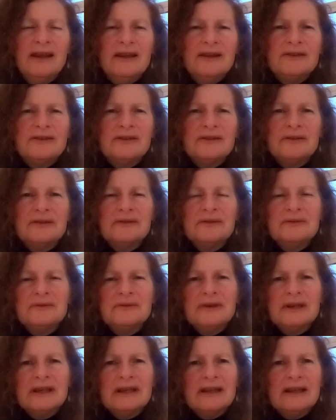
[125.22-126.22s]

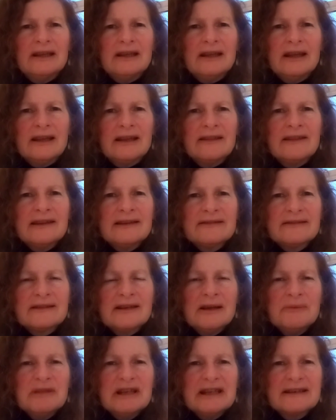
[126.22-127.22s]
So this
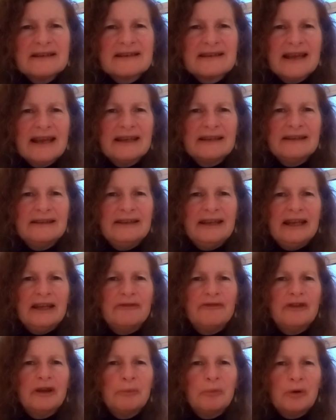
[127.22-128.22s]
coming Saturday,
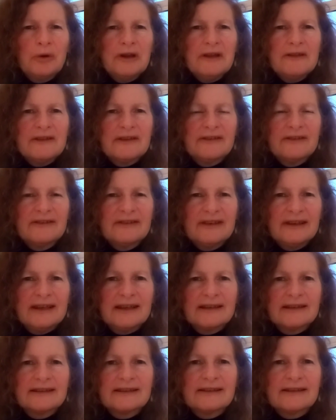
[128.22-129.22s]
February the
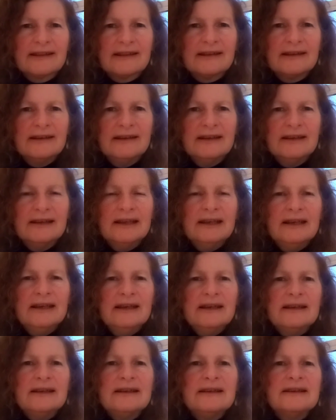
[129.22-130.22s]
6th,
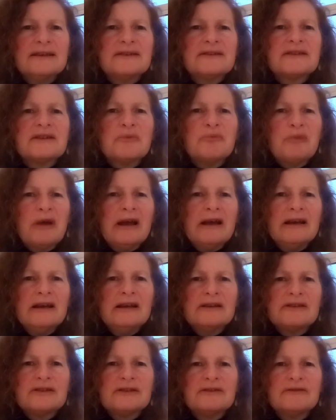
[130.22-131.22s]
as
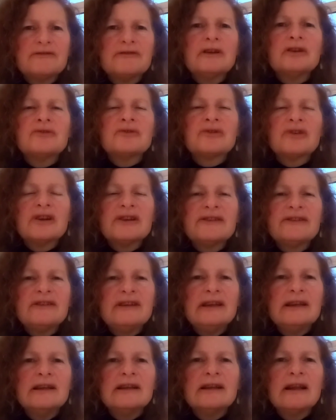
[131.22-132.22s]
part of
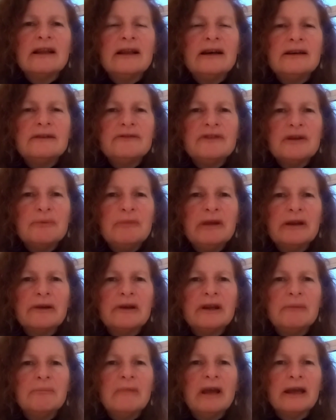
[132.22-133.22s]
Trusting and Love, the
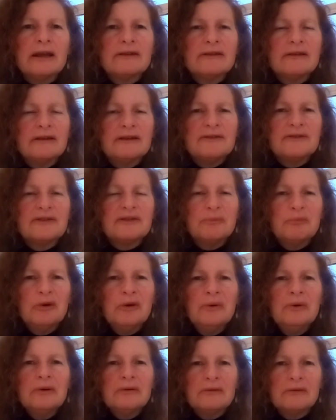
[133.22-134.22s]
Mary Magdalene
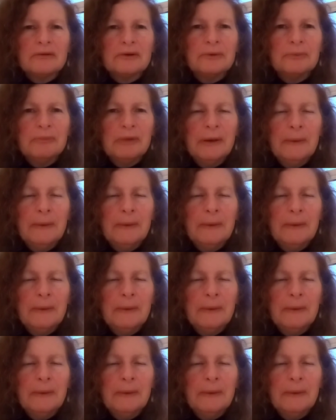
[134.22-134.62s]
Support Group,